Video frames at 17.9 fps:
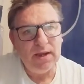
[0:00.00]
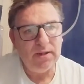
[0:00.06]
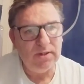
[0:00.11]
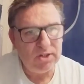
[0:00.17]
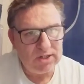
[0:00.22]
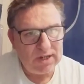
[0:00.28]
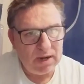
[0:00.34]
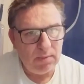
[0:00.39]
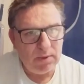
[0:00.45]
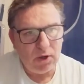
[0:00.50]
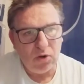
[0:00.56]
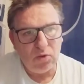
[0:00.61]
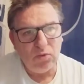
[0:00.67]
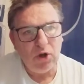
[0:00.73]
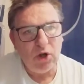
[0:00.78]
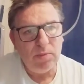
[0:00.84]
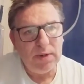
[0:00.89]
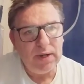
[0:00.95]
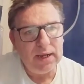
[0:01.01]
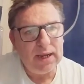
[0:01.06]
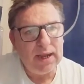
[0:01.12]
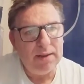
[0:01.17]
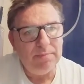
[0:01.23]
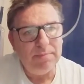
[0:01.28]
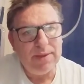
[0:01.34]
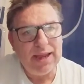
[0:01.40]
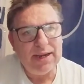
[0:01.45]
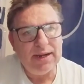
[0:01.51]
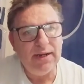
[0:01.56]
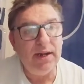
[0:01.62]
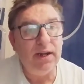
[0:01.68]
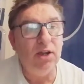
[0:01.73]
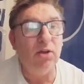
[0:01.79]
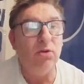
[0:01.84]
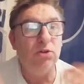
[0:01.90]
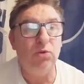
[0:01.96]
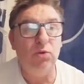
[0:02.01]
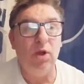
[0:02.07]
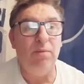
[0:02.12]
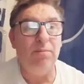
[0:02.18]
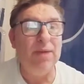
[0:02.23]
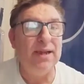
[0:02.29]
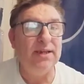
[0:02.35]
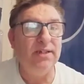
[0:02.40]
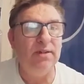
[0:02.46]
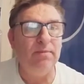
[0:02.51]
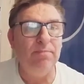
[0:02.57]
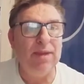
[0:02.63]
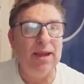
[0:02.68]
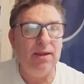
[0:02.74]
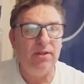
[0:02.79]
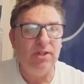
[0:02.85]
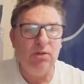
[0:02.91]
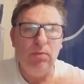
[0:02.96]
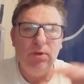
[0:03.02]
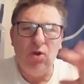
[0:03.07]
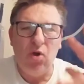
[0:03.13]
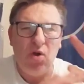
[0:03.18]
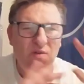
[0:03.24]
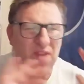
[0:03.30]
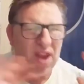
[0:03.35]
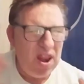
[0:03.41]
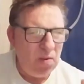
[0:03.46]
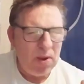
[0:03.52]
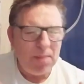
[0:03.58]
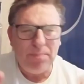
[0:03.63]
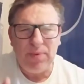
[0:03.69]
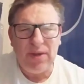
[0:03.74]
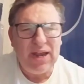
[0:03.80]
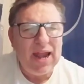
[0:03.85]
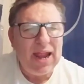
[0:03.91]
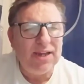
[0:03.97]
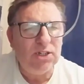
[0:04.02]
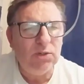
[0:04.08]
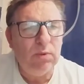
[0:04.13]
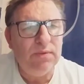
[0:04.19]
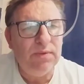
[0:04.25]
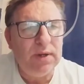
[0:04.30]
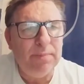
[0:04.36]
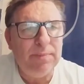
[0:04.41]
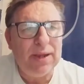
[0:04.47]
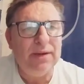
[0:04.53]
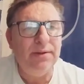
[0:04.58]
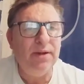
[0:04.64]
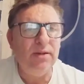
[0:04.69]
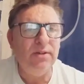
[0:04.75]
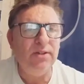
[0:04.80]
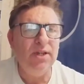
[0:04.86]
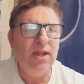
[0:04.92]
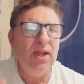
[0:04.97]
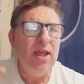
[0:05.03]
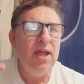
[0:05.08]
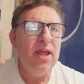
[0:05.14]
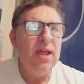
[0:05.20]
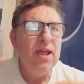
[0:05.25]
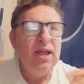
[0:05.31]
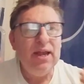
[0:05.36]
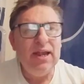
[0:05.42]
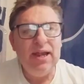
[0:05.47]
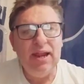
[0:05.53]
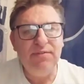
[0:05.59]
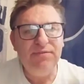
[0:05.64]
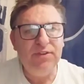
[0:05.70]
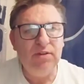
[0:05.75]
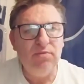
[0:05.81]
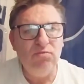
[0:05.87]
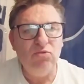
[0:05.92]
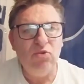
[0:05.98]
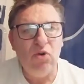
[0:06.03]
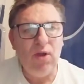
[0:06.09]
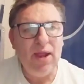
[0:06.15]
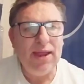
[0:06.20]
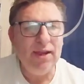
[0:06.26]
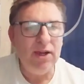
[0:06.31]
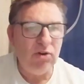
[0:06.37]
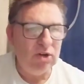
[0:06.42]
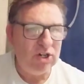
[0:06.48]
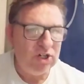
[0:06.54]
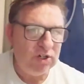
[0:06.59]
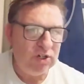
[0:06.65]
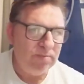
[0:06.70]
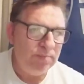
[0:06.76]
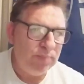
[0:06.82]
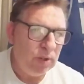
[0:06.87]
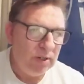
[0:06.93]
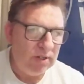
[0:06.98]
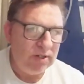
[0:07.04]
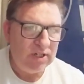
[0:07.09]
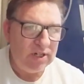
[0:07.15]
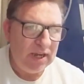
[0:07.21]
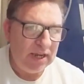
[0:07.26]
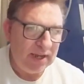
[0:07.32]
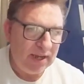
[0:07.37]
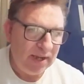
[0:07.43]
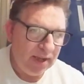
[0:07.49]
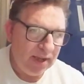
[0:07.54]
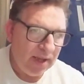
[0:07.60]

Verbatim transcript: As I say, we've got Ruben to come back, and then of course we've got Mason Mount. So we've got we're blessed with an abundance, left and right. Christian Pulisic,